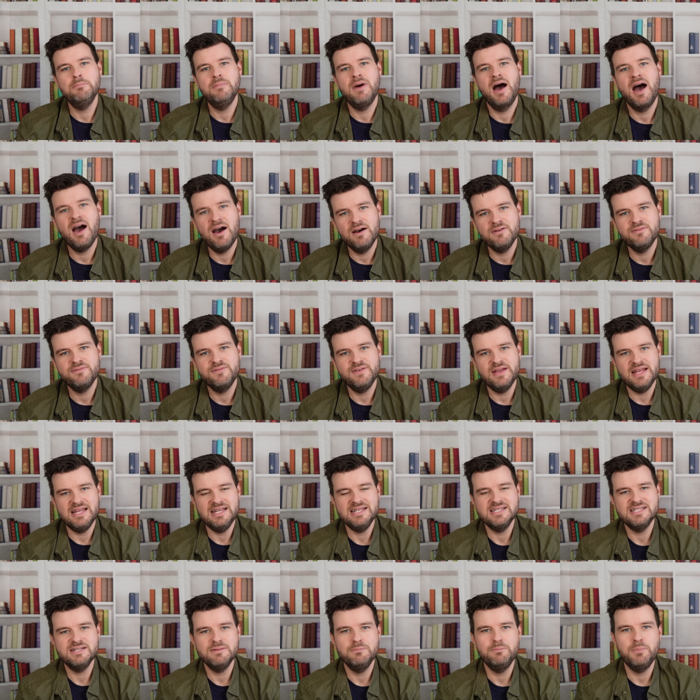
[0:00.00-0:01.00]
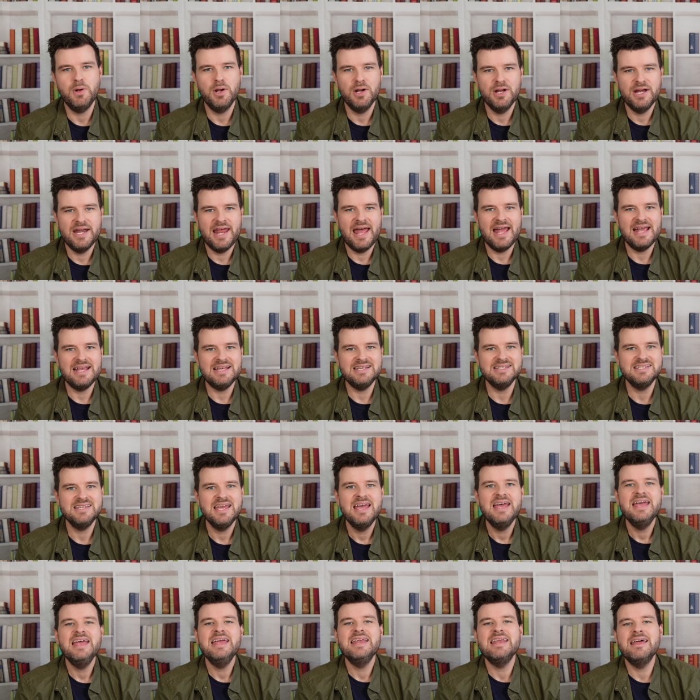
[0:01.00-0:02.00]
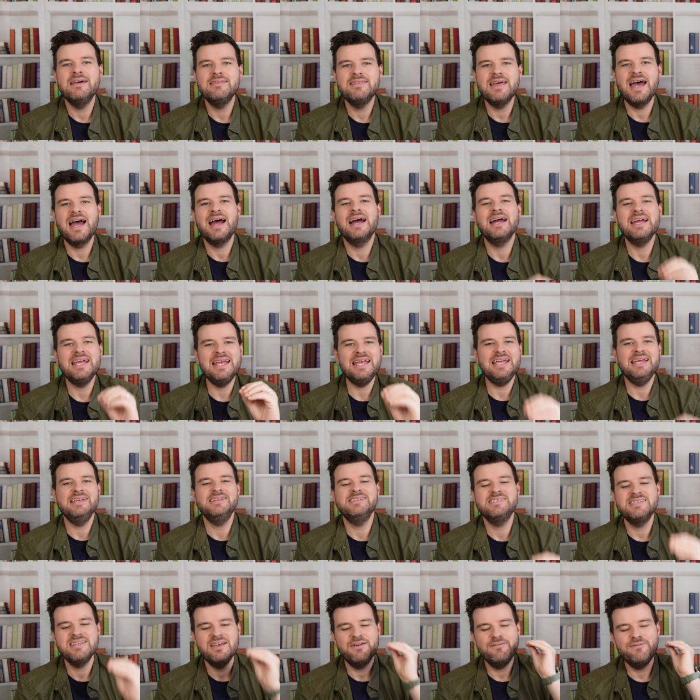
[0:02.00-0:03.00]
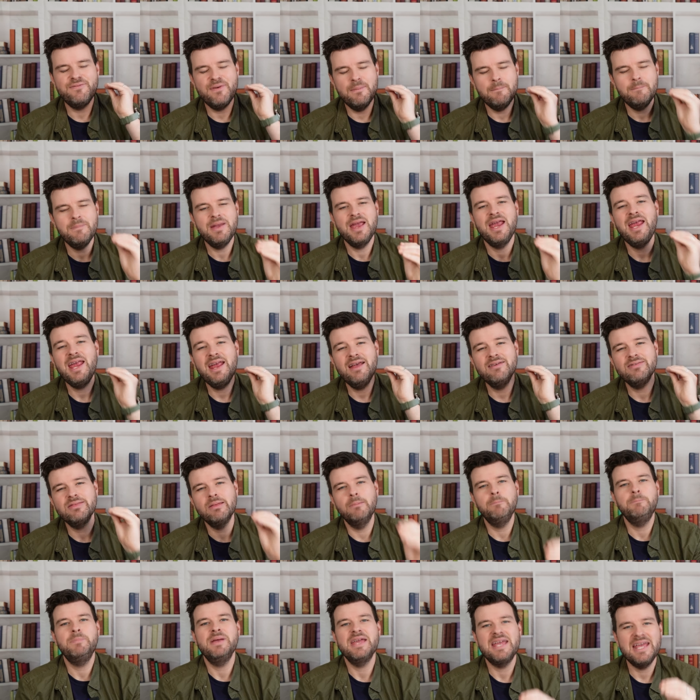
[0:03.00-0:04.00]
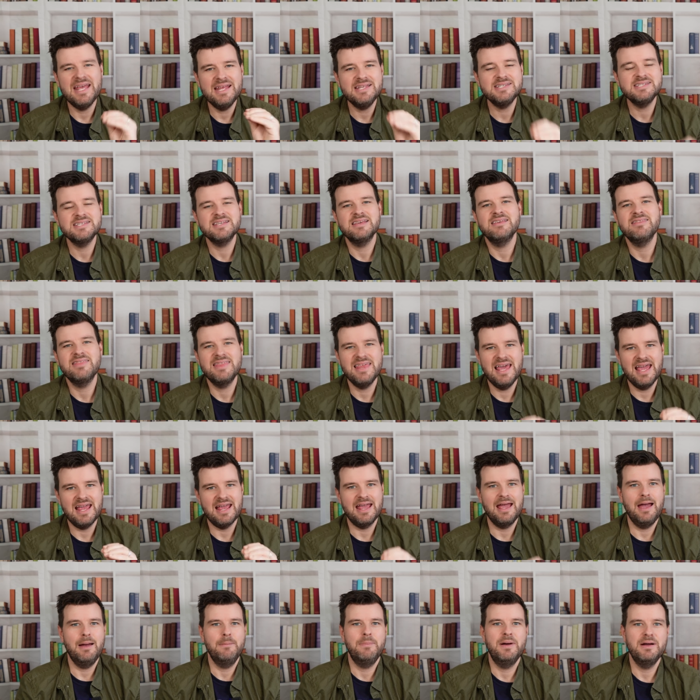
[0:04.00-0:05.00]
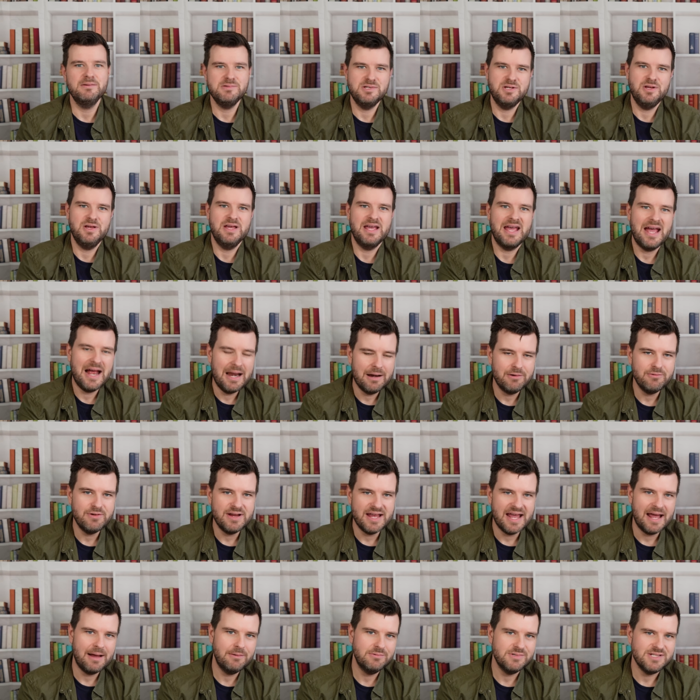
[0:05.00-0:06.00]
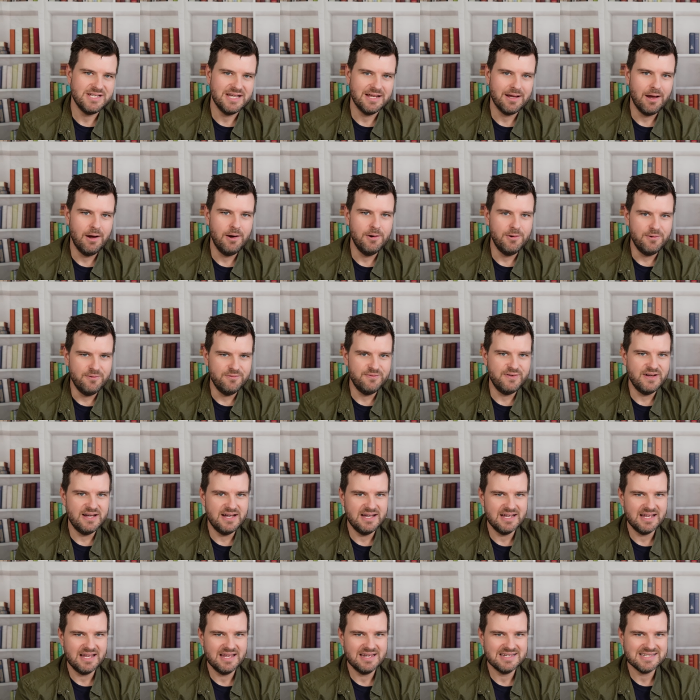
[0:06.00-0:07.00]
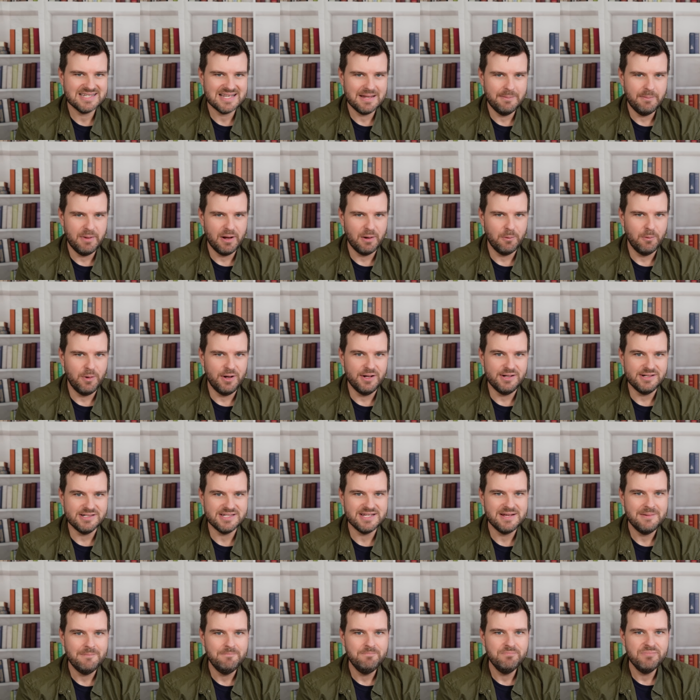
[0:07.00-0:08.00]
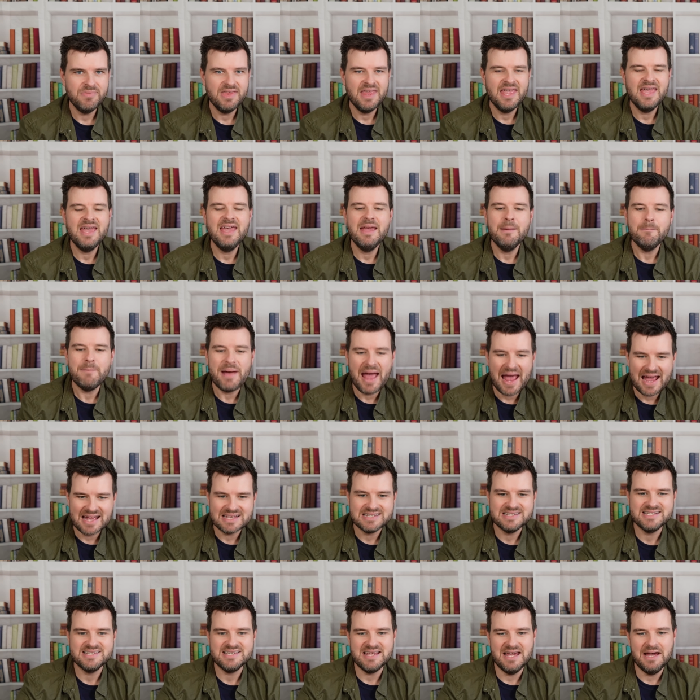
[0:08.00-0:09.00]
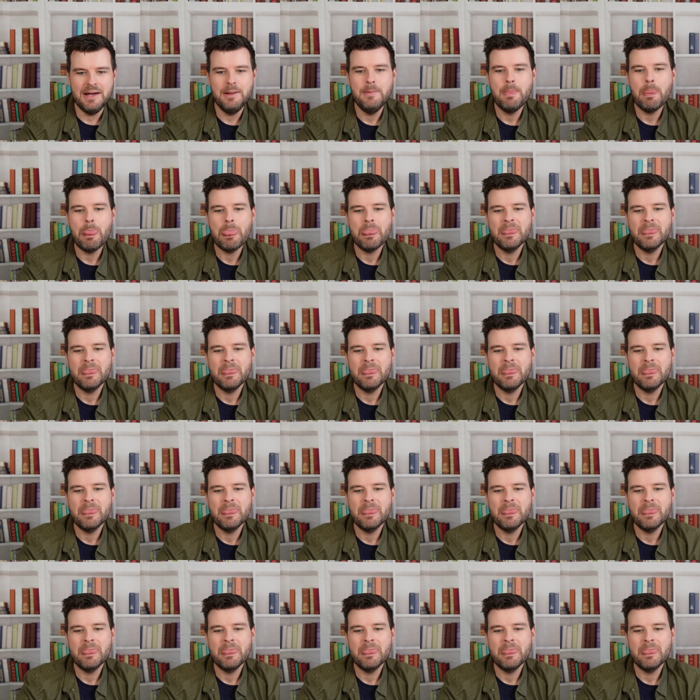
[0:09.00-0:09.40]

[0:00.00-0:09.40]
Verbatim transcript: half of it into bolognese. Now that is, for me, the biggest thing about doing calorie counting over Slimming World. Pasta.